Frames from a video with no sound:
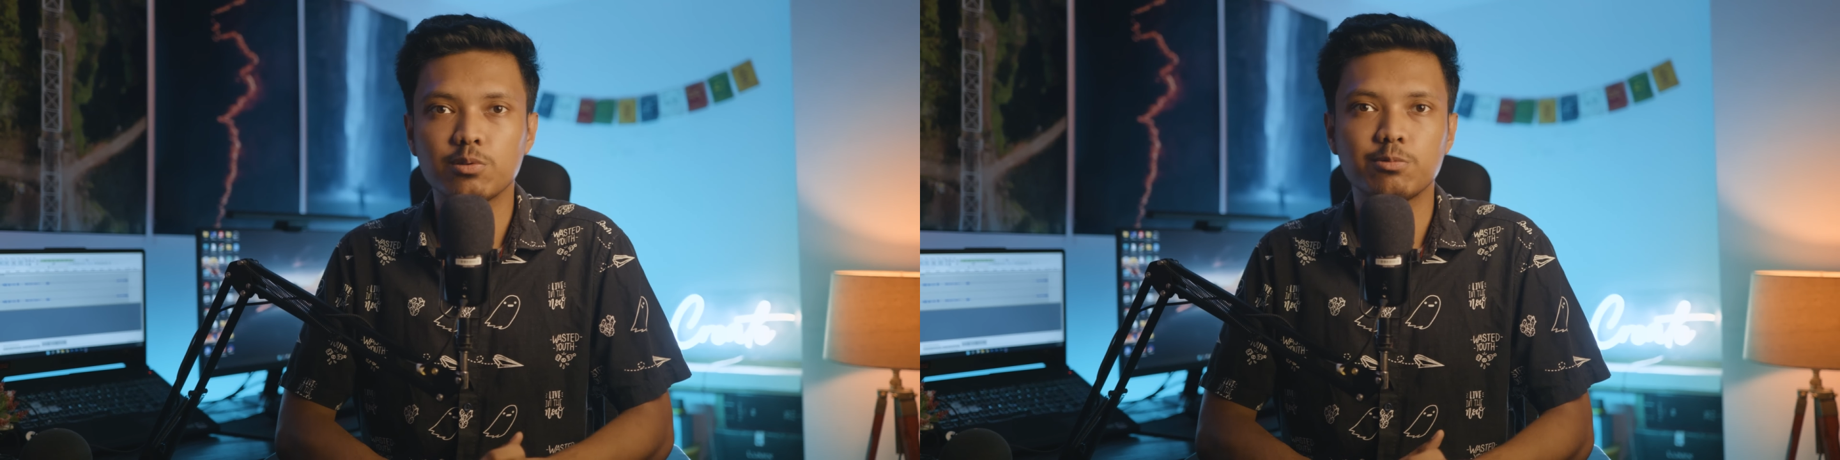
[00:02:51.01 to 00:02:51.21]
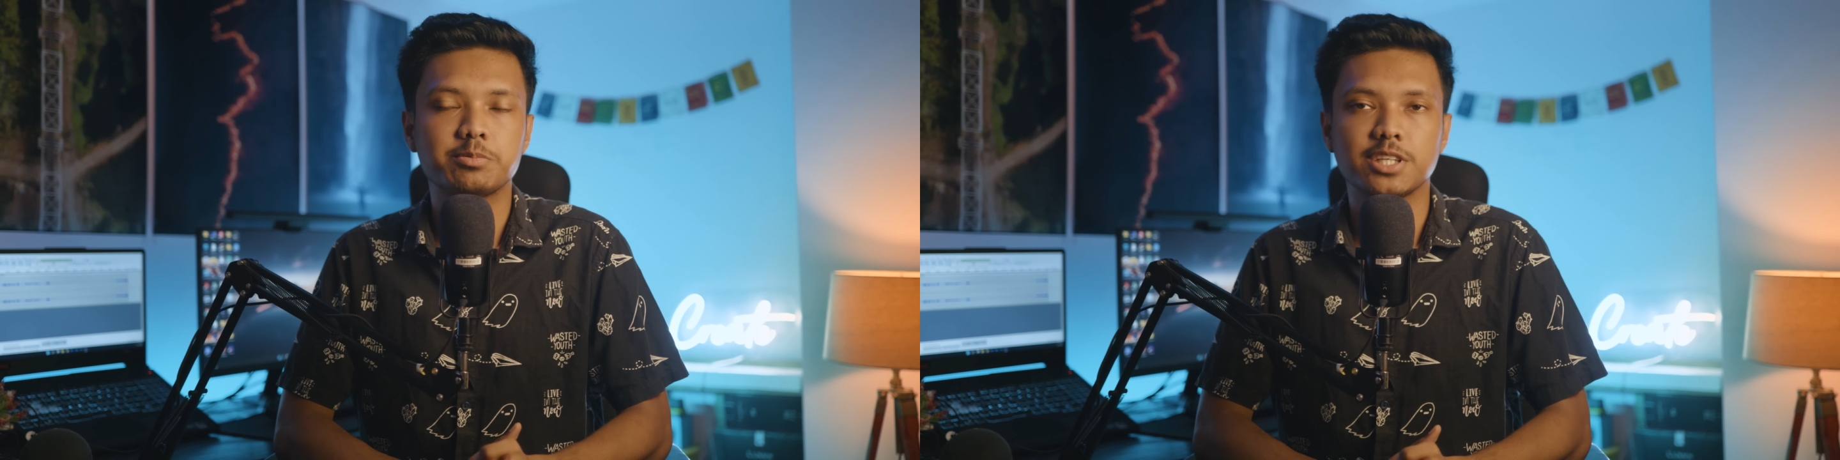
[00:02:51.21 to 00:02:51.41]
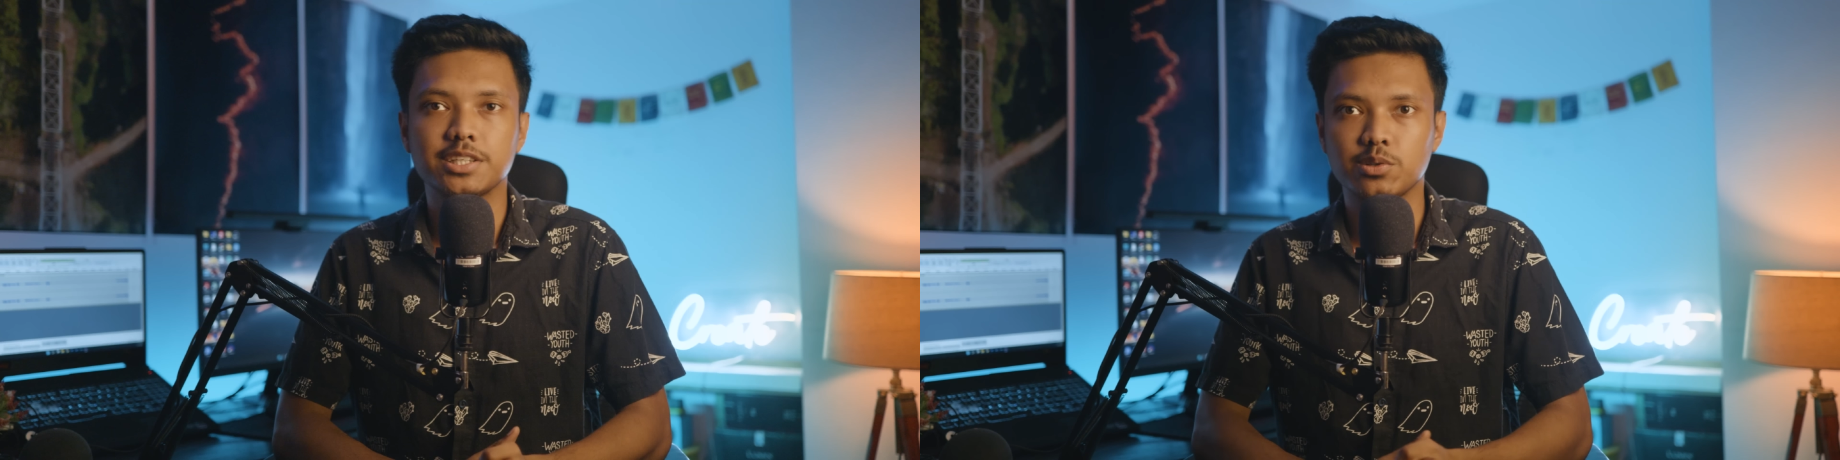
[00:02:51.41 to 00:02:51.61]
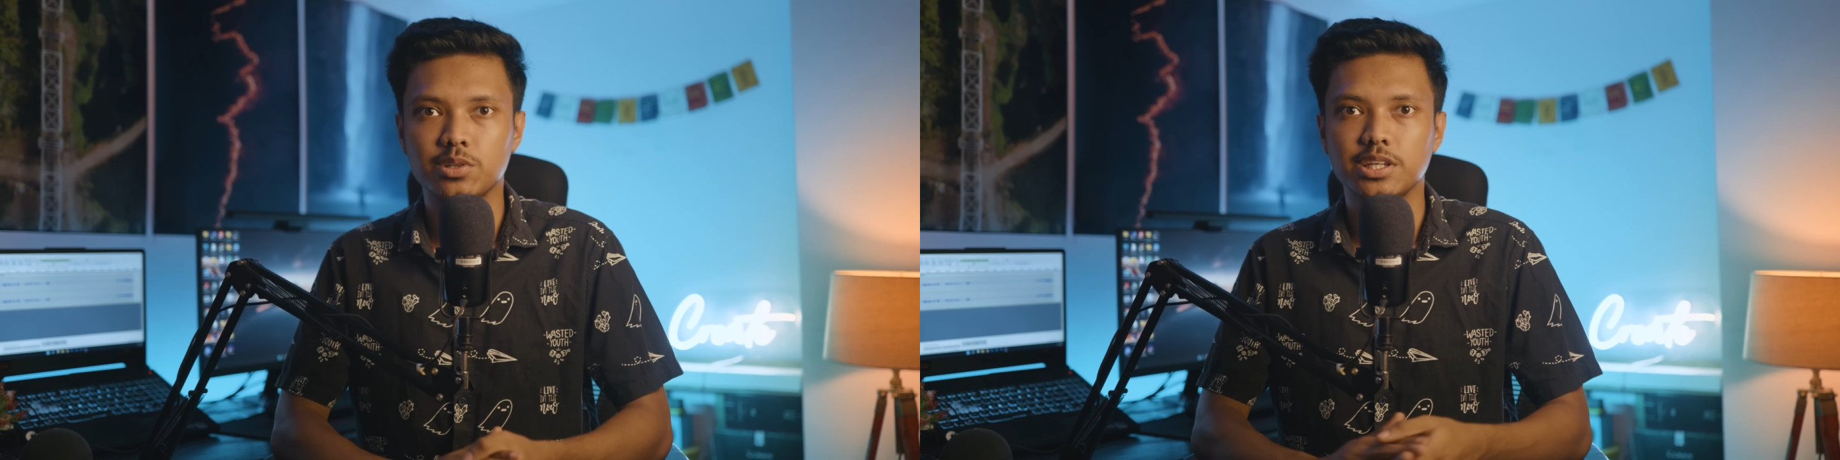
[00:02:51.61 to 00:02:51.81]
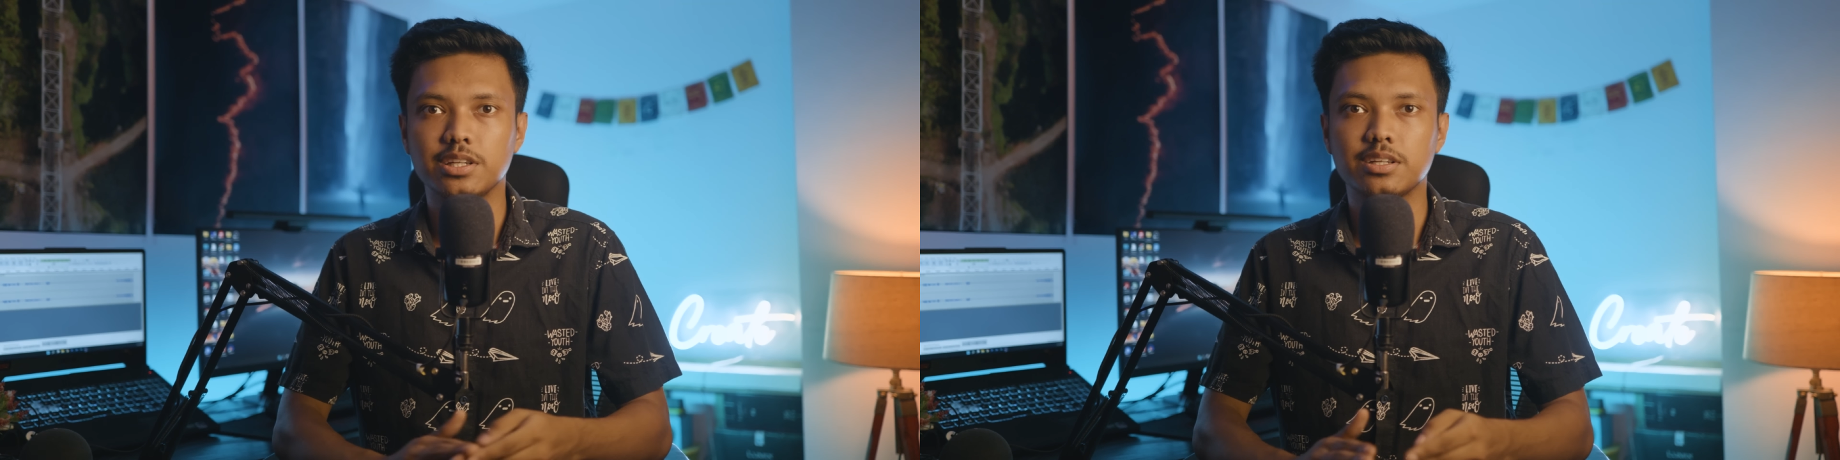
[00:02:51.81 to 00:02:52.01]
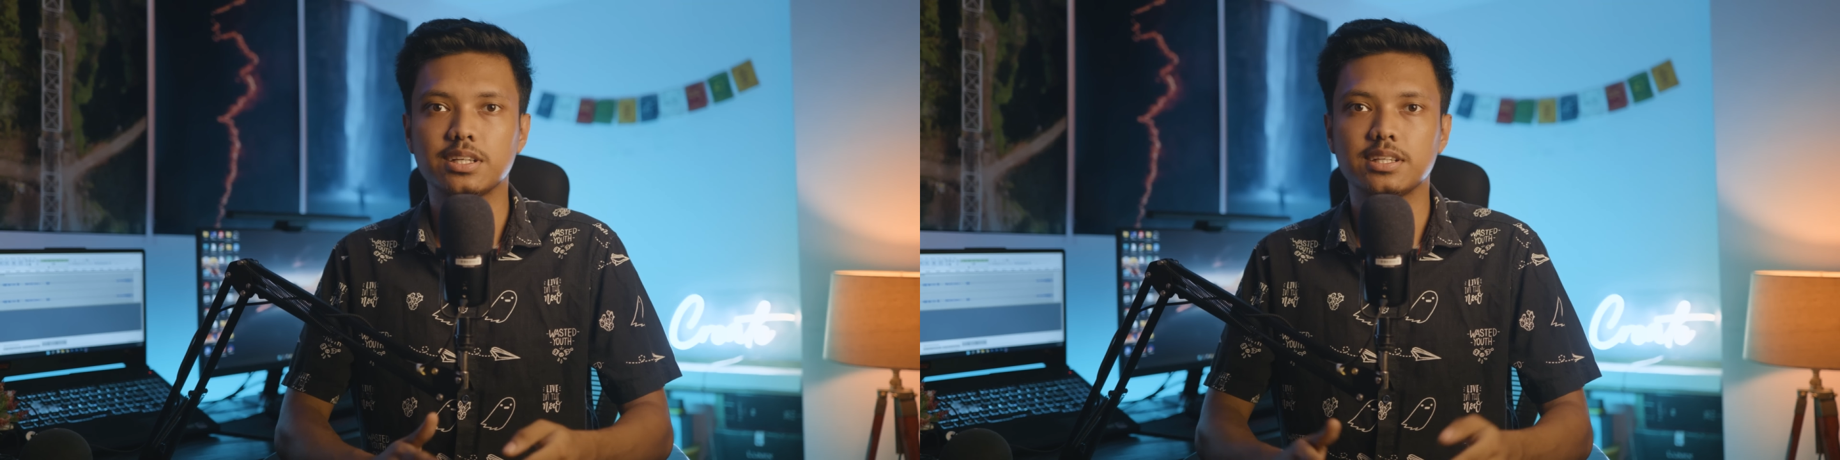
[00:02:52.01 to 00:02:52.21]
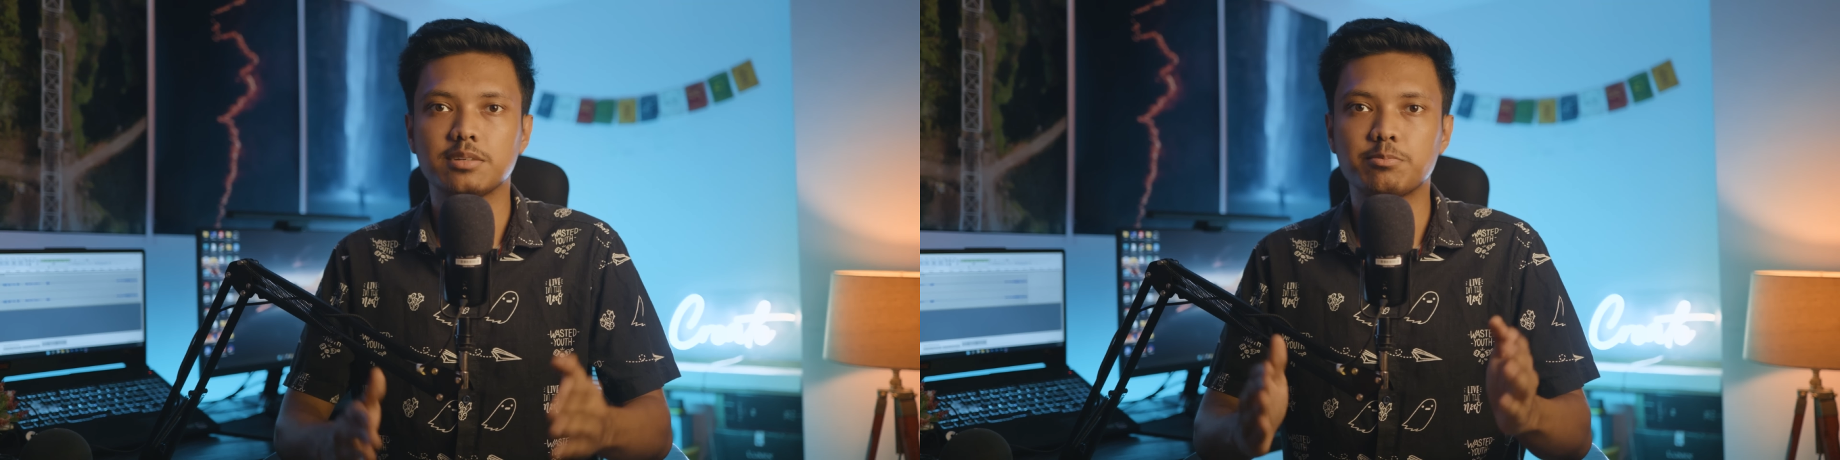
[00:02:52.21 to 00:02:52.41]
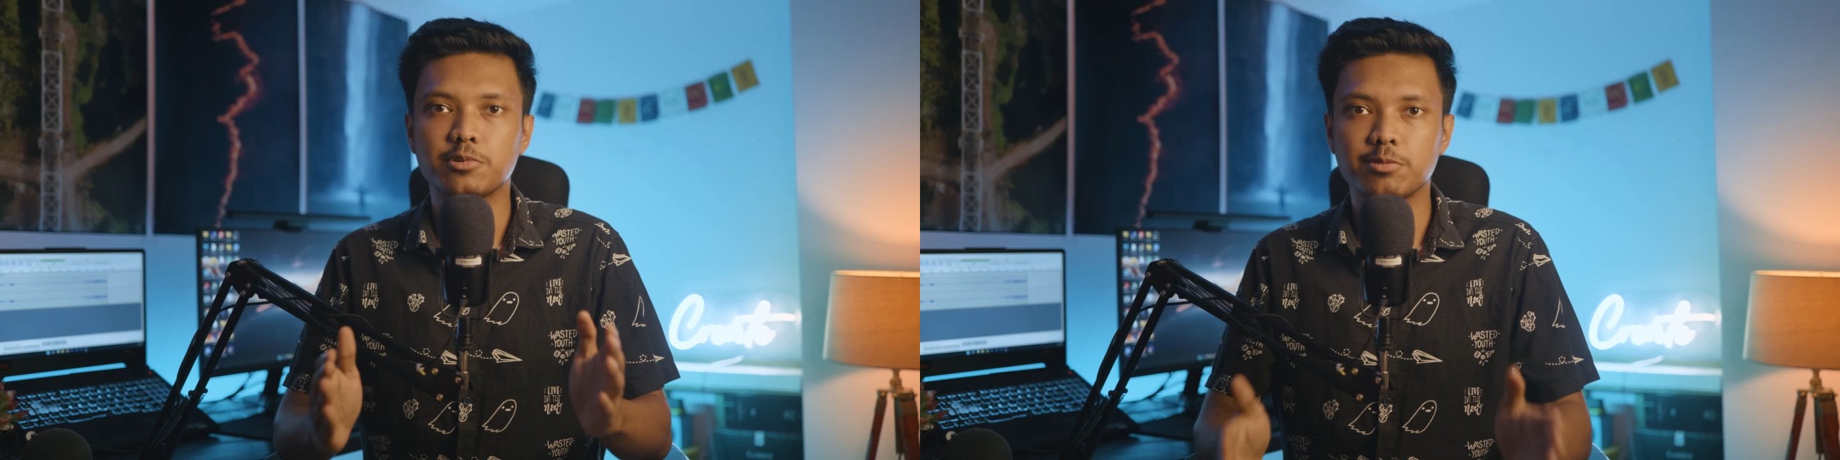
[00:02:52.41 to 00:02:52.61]
websites on the internet
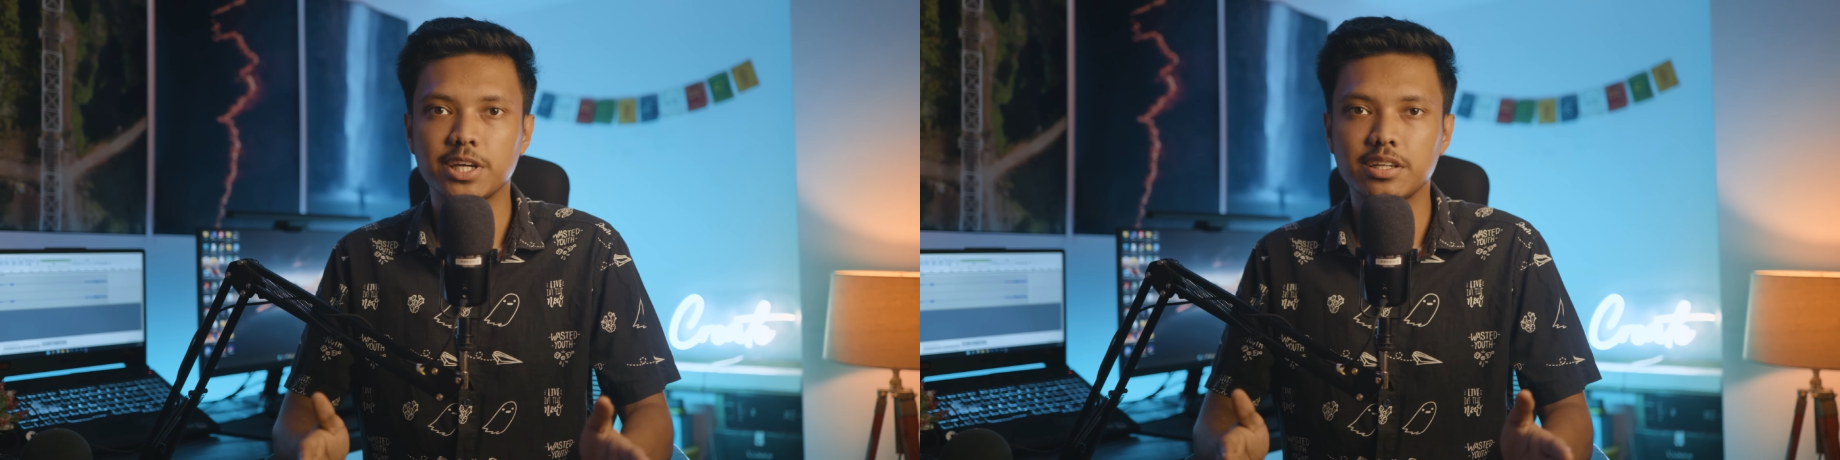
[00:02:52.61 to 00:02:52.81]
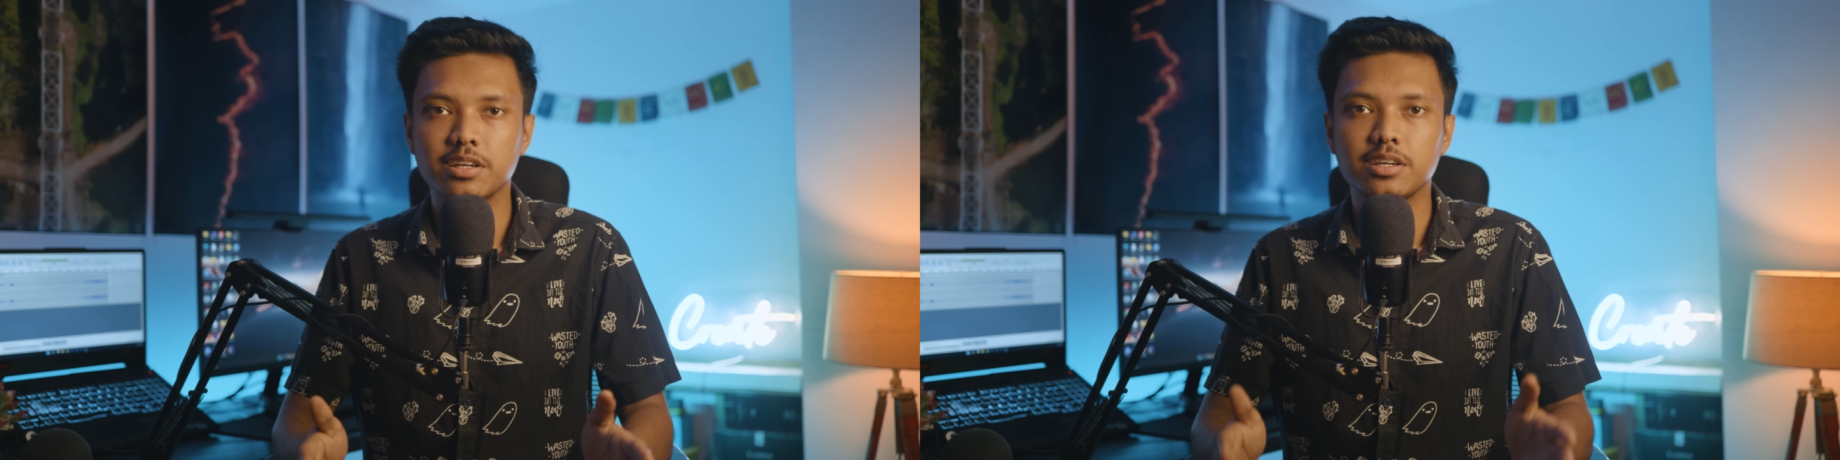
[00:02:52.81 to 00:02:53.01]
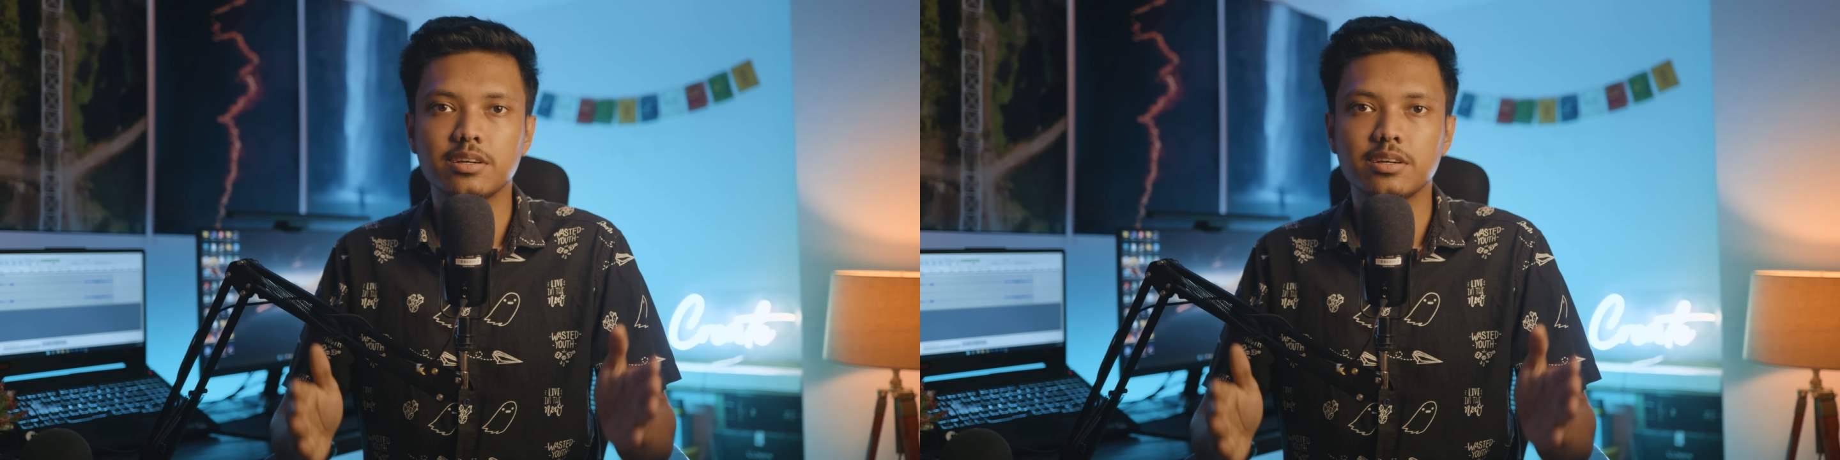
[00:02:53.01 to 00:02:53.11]
that provide